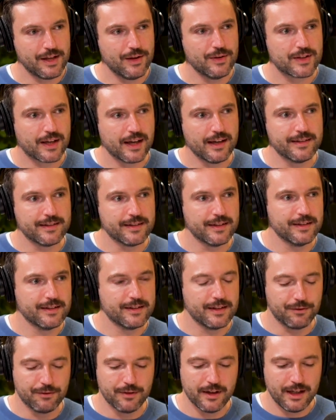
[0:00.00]
use
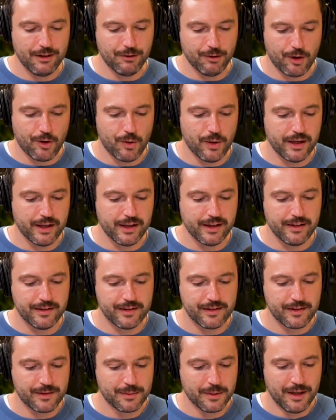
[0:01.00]
cases, it really
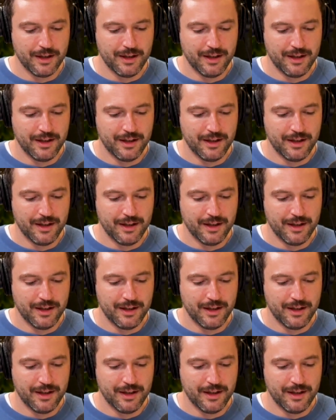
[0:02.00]
requires